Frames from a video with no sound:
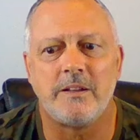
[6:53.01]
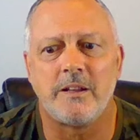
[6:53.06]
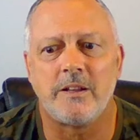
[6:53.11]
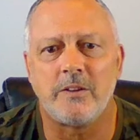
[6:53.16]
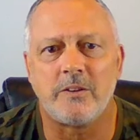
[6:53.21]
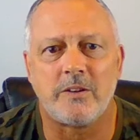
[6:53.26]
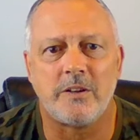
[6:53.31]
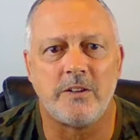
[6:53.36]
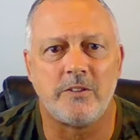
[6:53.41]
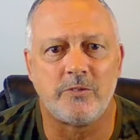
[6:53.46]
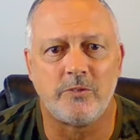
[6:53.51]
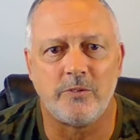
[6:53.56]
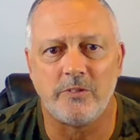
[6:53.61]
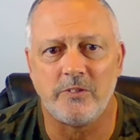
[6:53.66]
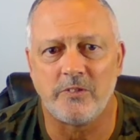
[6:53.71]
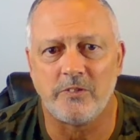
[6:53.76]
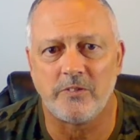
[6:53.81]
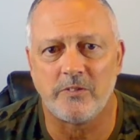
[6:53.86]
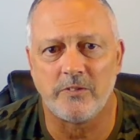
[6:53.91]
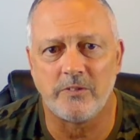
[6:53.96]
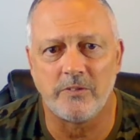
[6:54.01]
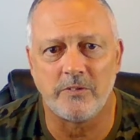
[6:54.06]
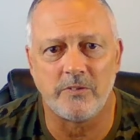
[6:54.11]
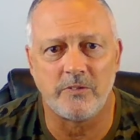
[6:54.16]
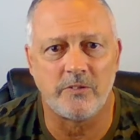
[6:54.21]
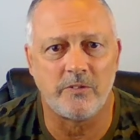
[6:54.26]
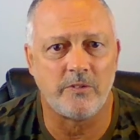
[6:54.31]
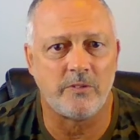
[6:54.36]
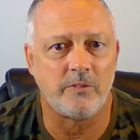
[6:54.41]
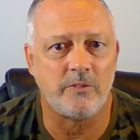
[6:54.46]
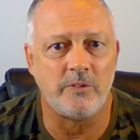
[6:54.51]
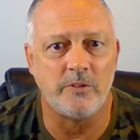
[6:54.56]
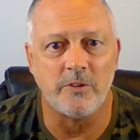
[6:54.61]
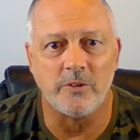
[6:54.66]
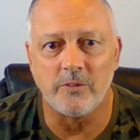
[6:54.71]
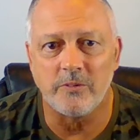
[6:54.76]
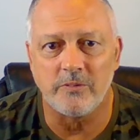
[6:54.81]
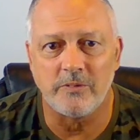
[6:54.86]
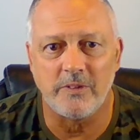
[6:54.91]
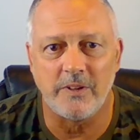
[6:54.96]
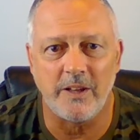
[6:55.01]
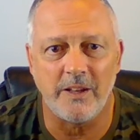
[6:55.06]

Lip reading: Other countries, you know,